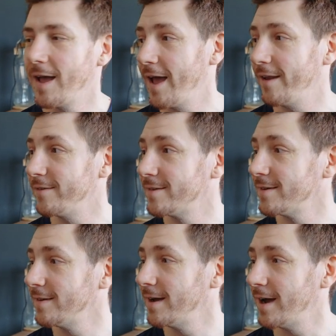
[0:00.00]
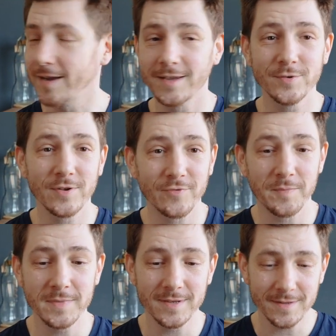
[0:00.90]
And I can do it for
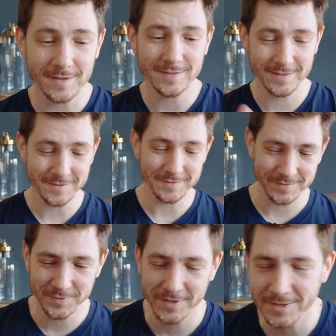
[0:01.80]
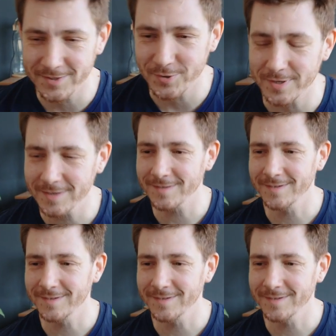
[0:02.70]
me, like say, we're already doing it.